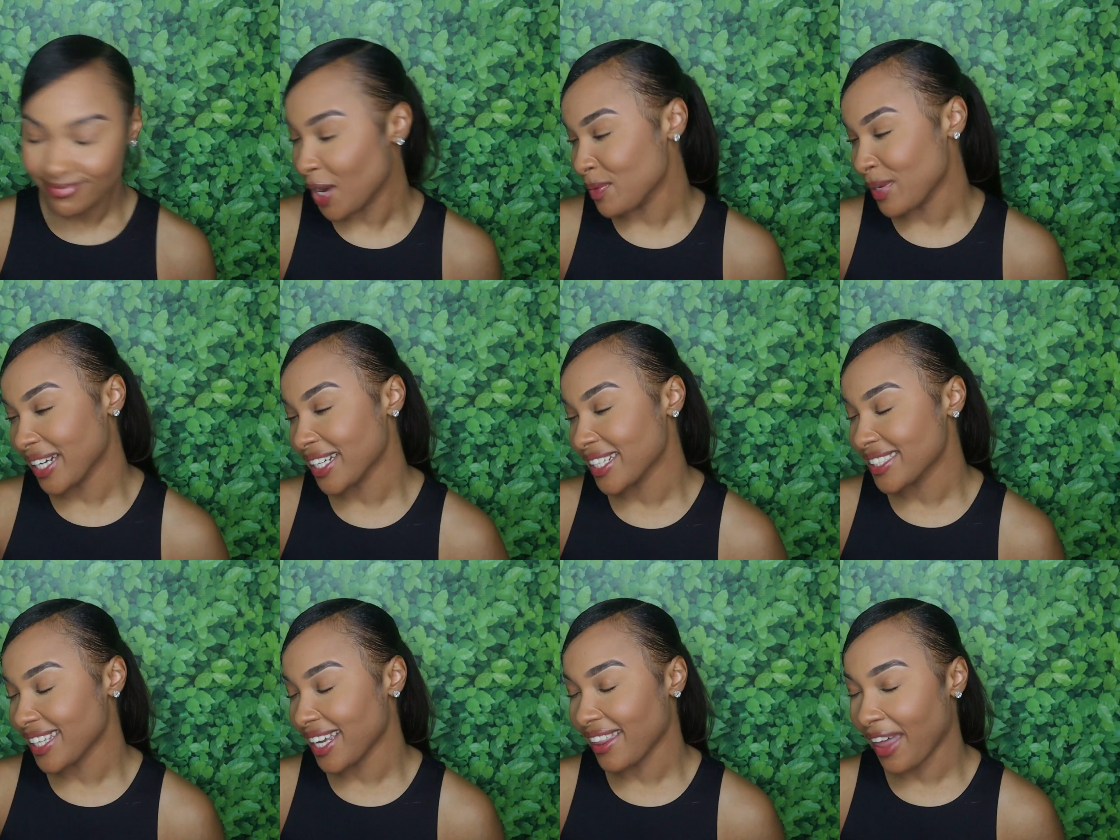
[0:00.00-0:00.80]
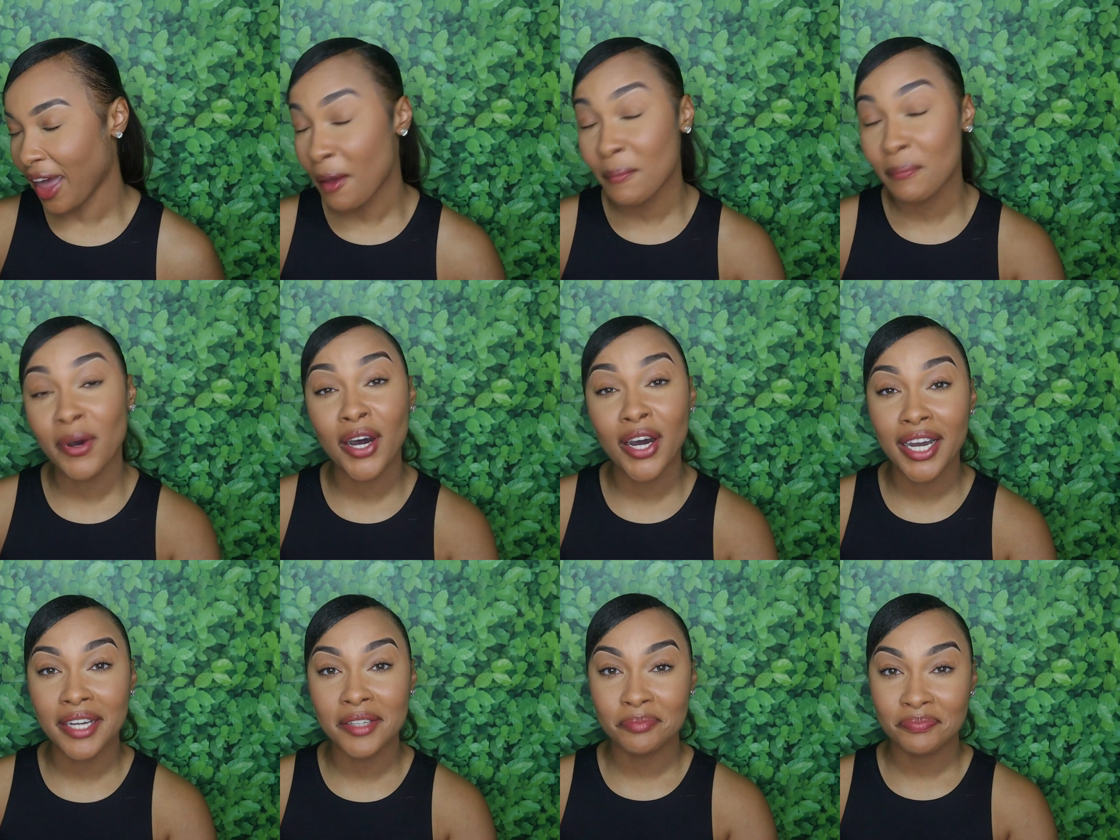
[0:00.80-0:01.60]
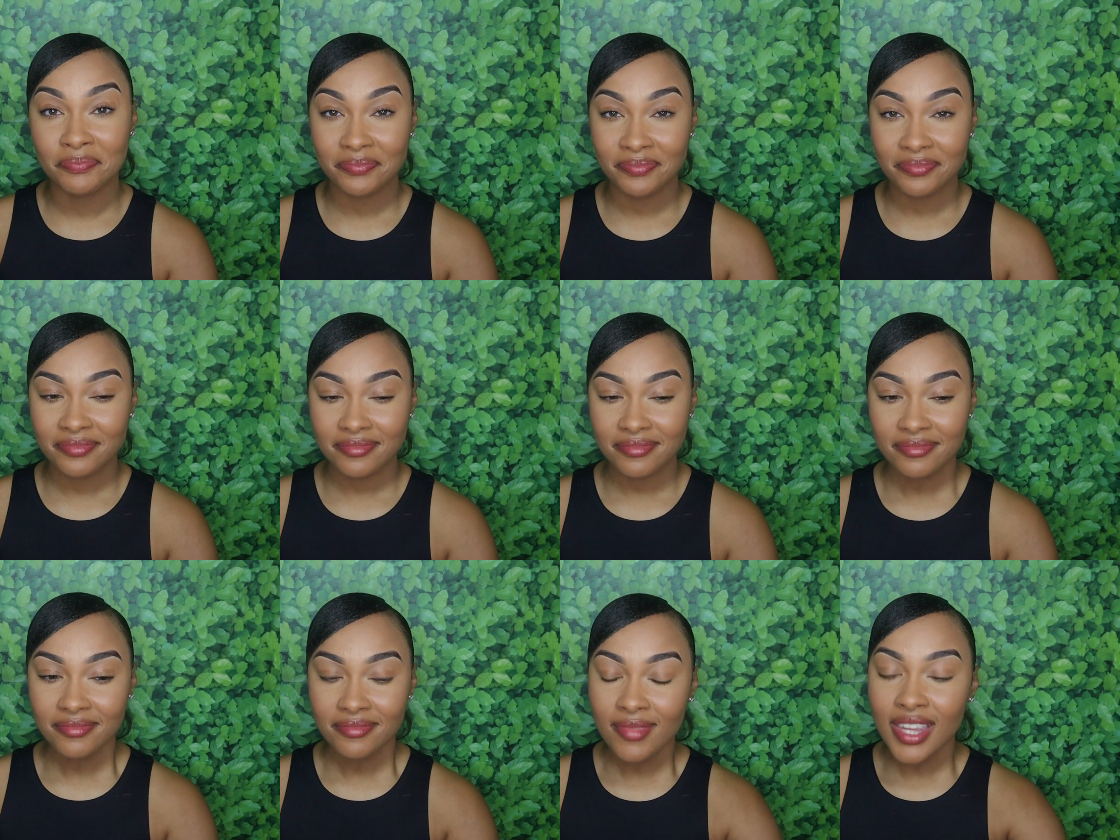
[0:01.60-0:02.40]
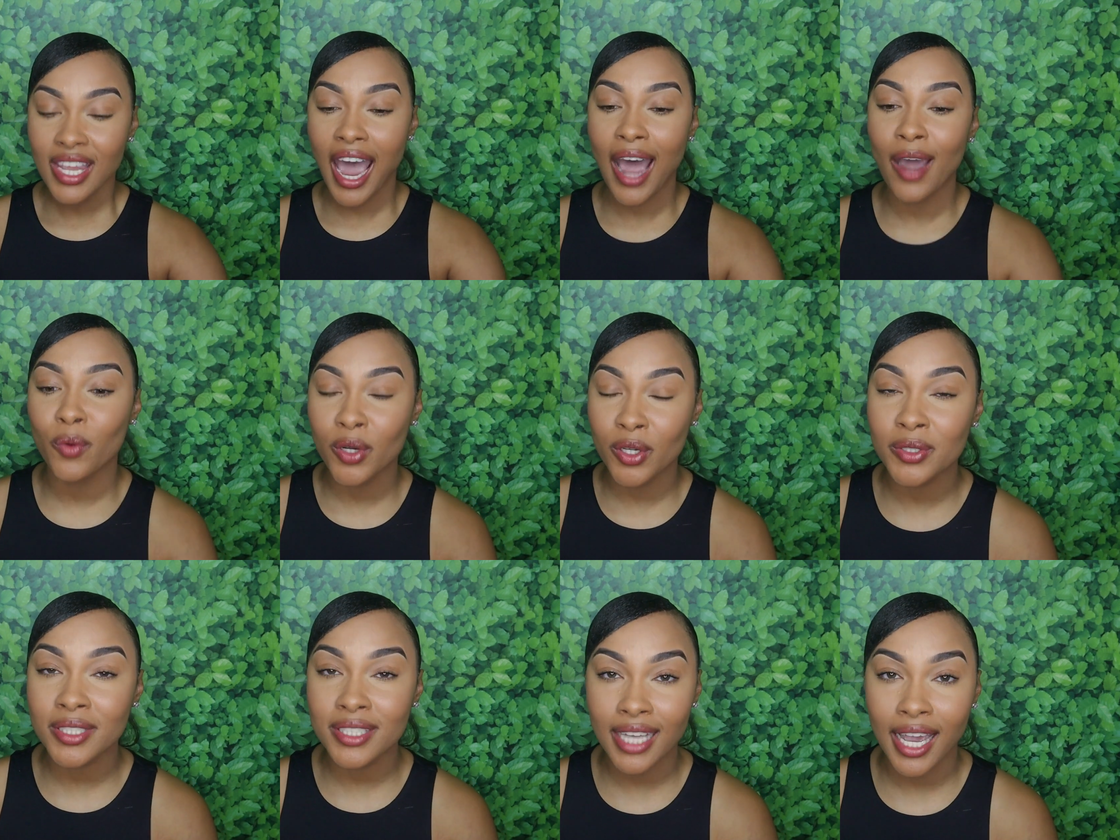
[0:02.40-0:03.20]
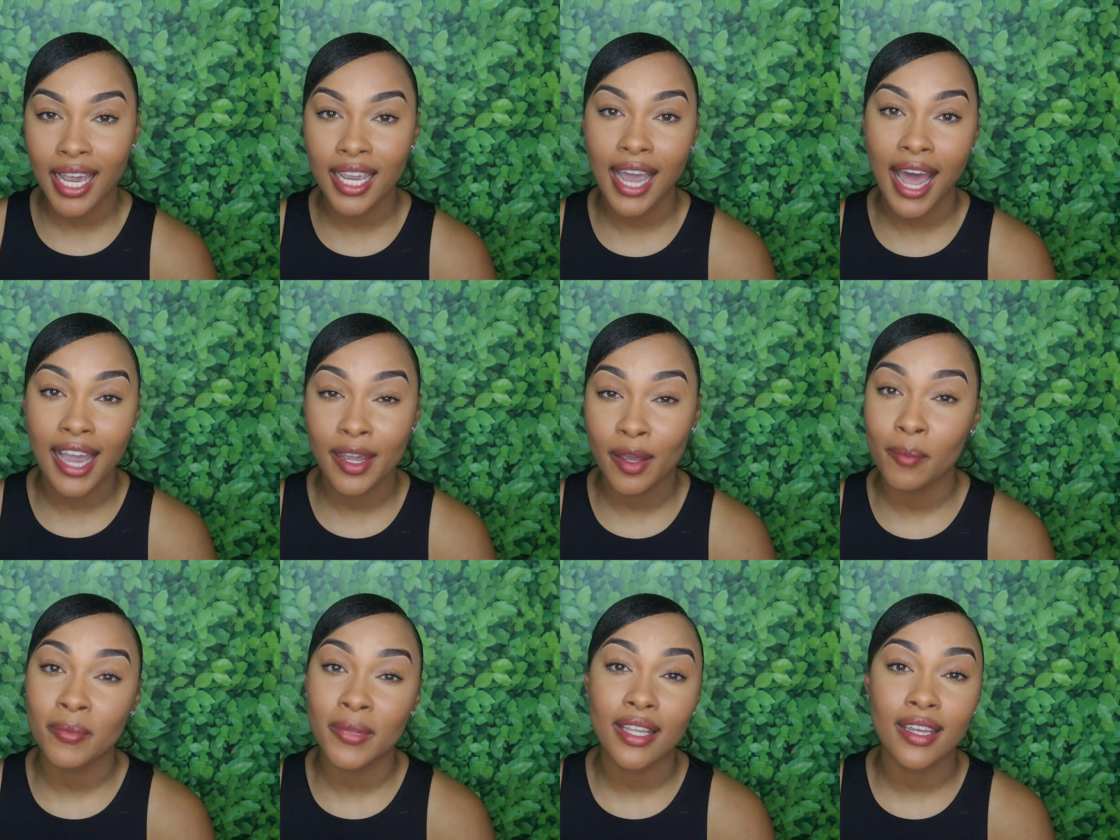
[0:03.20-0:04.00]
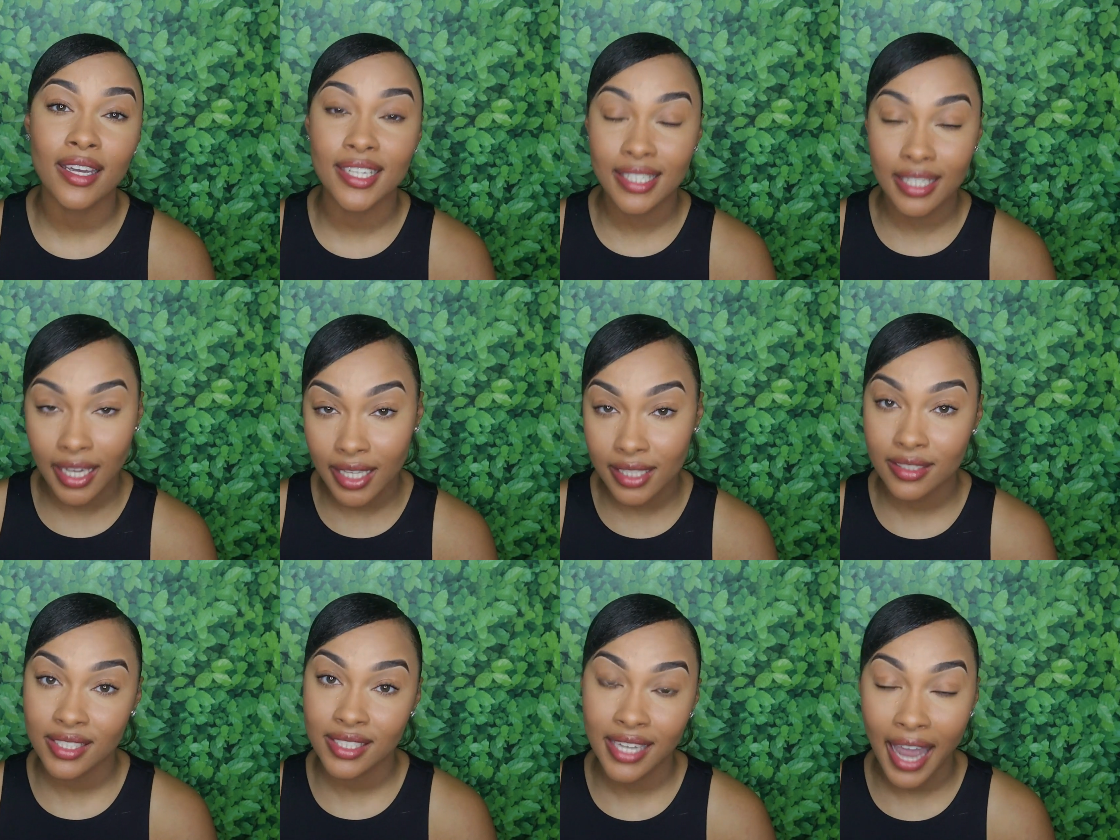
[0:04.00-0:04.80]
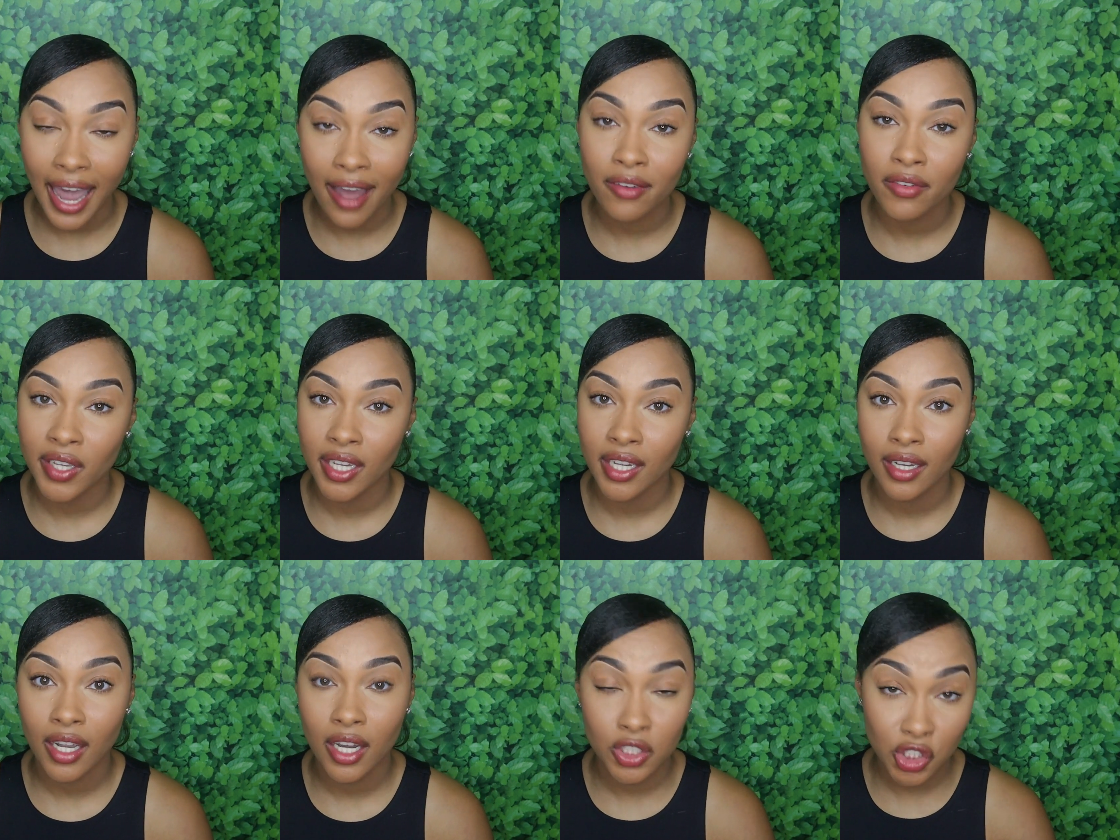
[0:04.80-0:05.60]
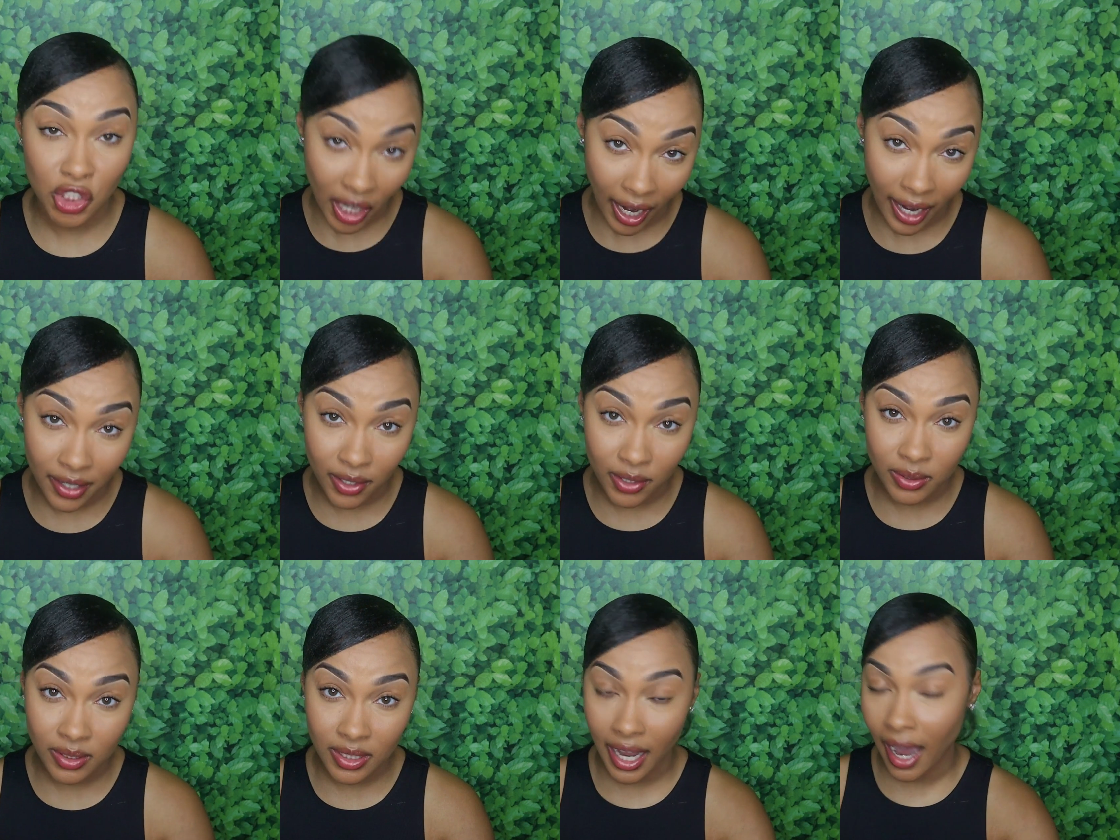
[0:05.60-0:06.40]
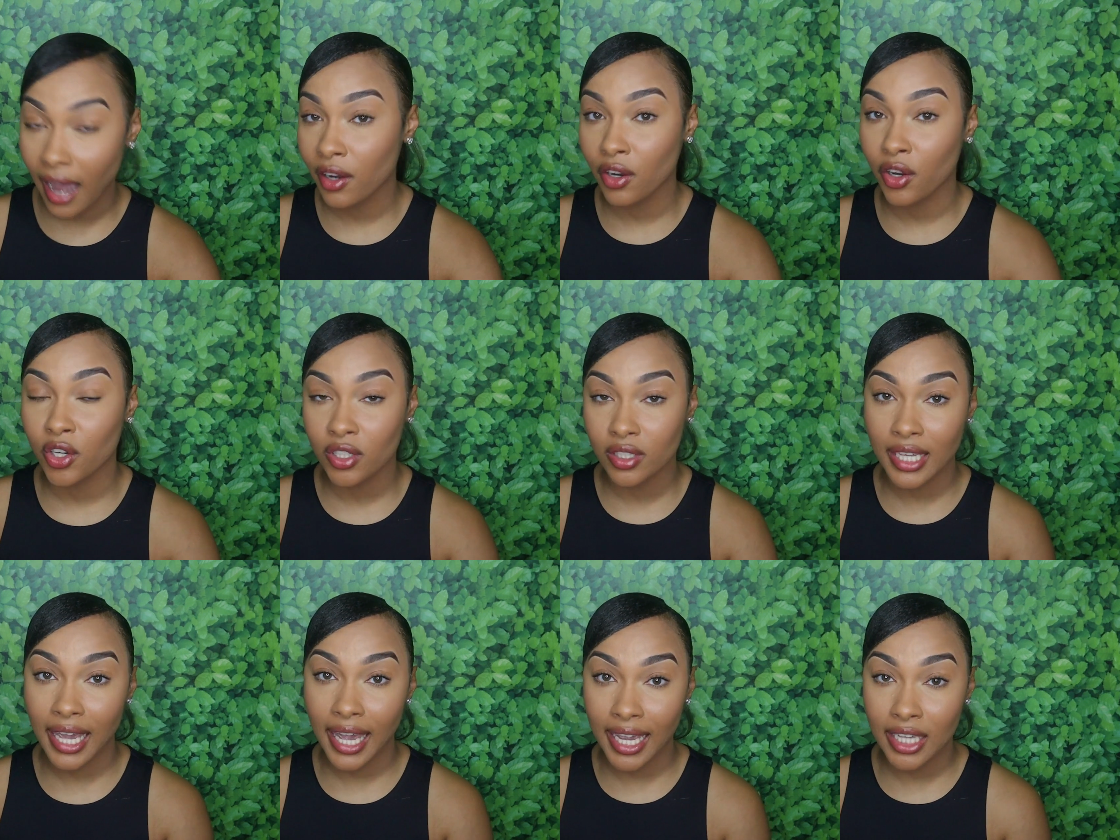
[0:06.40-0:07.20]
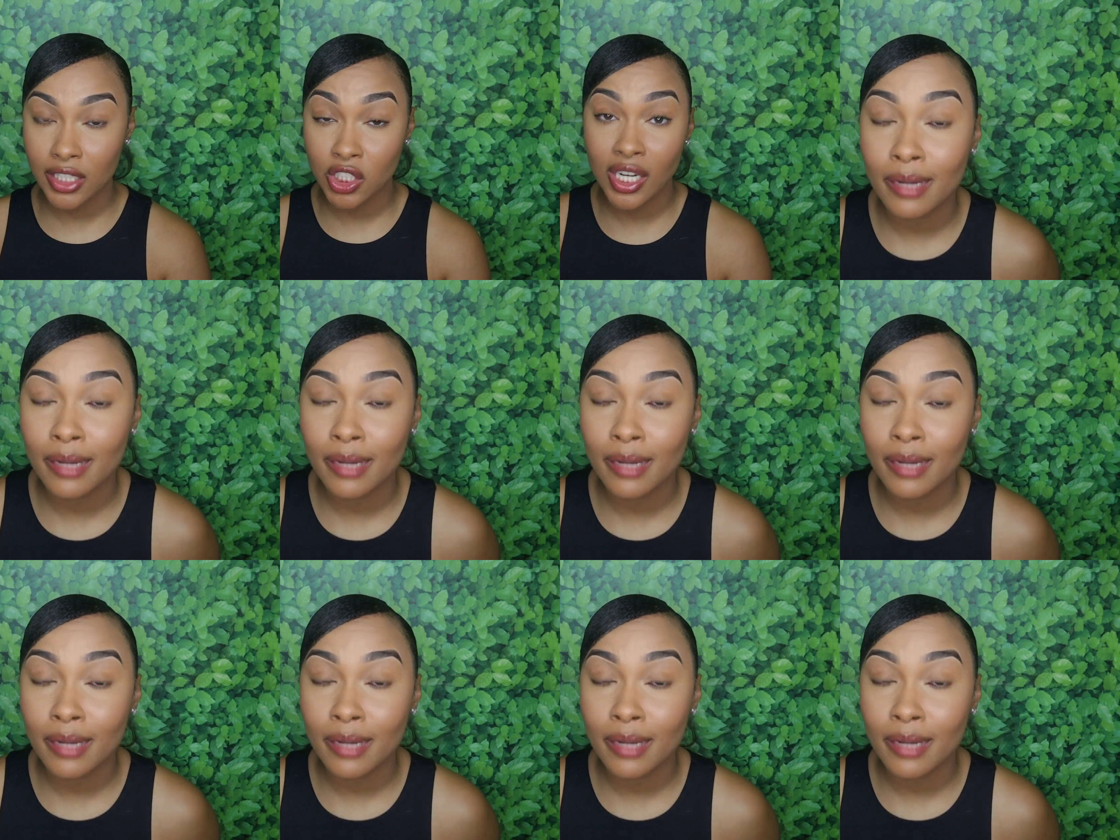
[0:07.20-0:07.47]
I'm not gonna say that, but I will say I am against having a child at an early age.